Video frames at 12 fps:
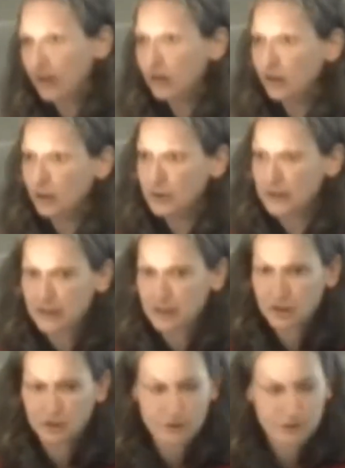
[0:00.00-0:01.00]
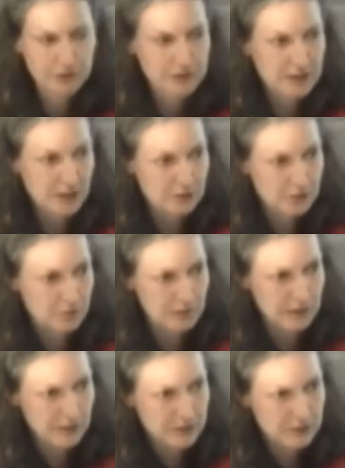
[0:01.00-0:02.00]
usage of different types of
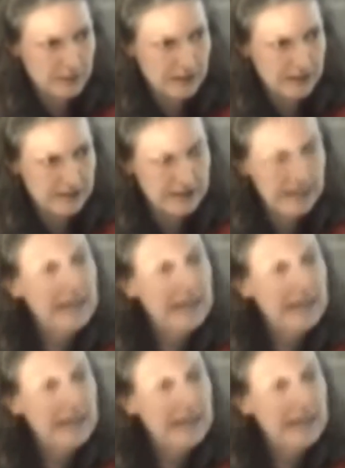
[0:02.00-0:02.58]
burial space.